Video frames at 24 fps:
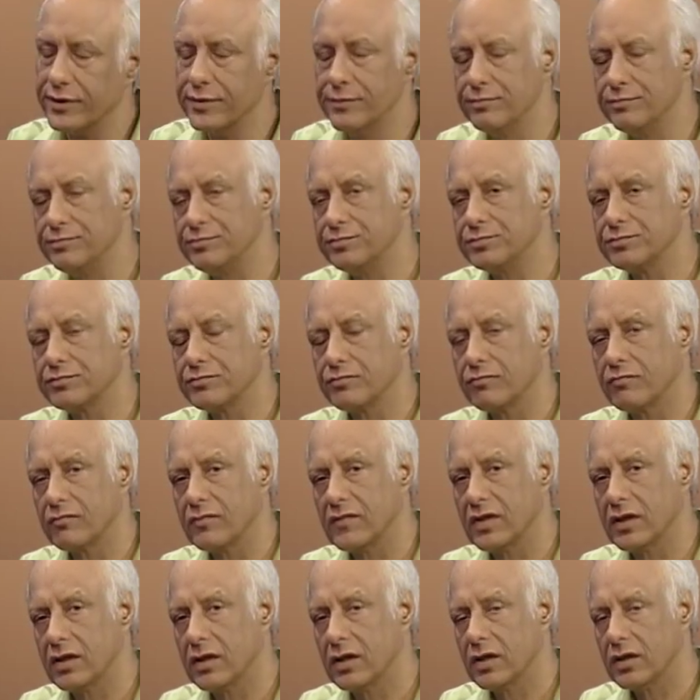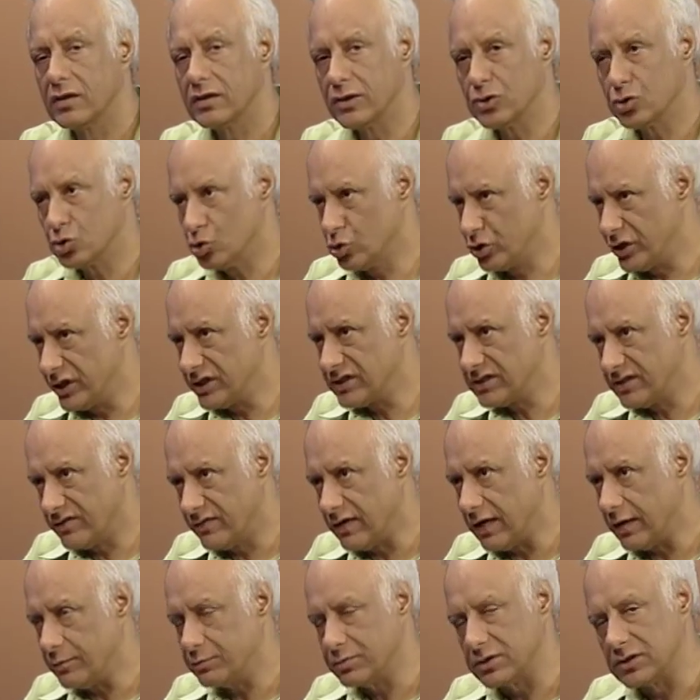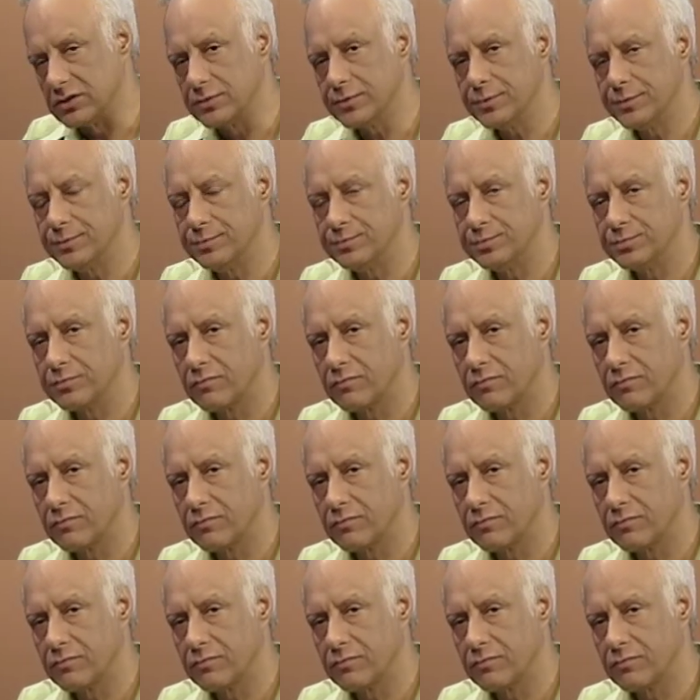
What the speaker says: And then two things have happened.